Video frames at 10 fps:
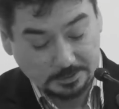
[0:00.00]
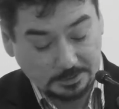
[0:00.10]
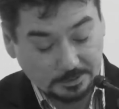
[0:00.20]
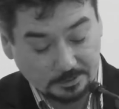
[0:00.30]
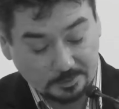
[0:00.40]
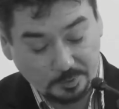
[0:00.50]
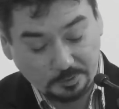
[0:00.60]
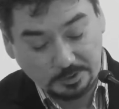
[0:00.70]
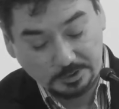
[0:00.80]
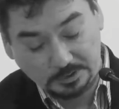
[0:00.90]
in our
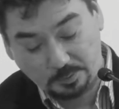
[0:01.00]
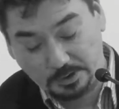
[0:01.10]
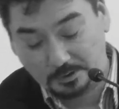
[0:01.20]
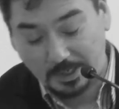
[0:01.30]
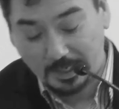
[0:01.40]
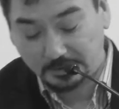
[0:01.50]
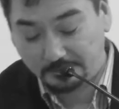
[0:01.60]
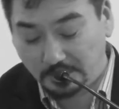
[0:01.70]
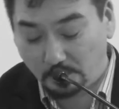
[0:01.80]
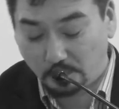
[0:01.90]
communities, we are
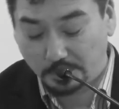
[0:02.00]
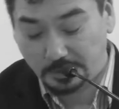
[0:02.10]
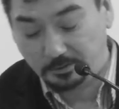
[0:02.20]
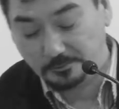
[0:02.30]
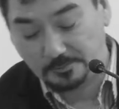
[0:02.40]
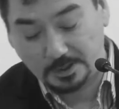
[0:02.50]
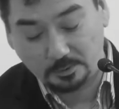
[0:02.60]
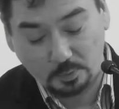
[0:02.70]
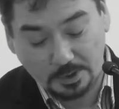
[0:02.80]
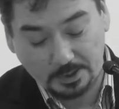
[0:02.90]
actively working to
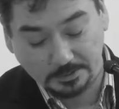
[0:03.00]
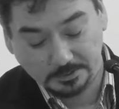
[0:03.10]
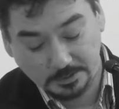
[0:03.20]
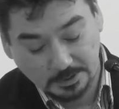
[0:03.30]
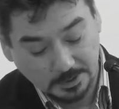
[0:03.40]
find ways